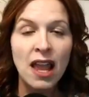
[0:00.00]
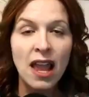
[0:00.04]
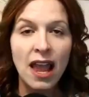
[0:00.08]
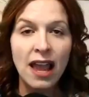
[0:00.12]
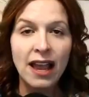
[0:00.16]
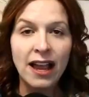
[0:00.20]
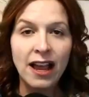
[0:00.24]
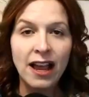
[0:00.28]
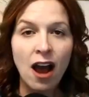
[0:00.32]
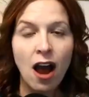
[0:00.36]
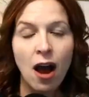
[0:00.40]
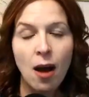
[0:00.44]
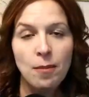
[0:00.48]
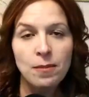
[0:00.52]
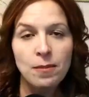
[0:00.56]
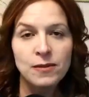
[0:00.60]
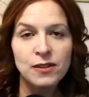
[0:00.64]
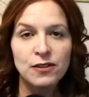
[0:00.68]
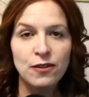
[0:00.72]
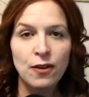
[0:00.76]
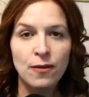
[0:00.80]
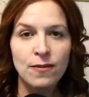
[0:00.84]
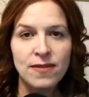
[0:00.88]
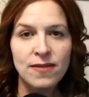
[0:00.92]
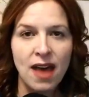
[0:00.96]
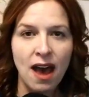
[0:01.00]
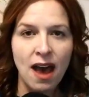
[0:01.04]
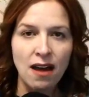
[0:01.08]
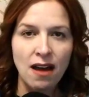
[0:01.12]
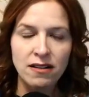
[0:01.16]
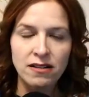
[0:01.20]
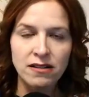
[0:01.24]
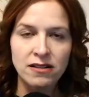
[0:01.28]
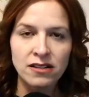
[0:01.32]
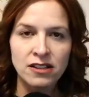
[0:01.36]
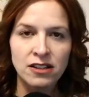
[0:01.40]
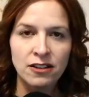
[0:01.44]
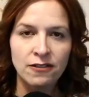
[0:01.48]
It comes from
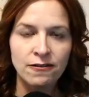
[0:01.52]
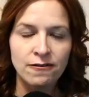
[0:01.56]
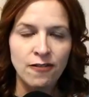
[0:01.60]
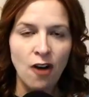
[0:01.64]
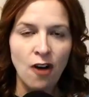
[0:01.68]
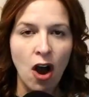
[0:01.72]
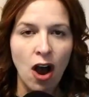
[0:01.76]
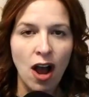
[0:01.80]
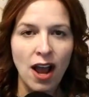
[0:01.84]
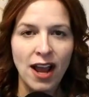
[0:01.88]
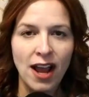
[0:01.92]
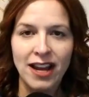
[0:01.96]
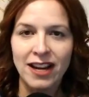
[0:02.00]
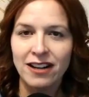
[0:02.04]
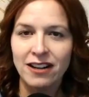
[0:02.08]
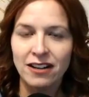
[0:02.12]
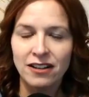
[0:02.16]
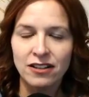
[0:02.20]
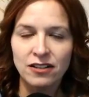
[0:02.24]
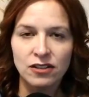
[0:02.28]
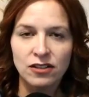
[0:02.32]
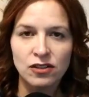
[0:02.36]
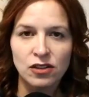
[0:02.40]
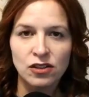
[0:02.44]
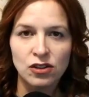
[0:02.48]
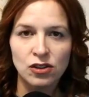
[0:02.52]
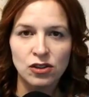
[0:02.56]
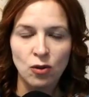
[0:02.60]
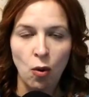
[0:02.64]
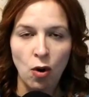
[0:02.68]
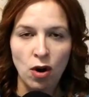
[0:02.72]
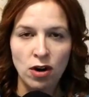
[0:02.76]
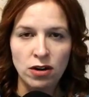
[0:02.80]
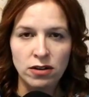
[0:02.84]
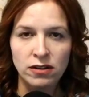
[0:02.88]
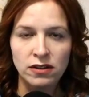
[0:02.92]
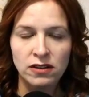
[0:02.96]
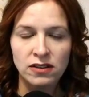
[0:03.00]
that divine
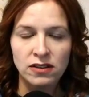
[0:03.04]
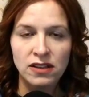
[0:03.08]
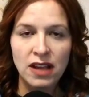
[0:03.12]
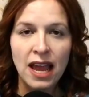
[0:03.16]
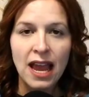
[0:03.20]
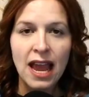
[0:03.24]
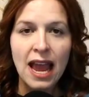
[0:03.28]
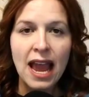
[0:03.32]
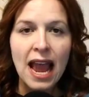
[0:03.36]
source.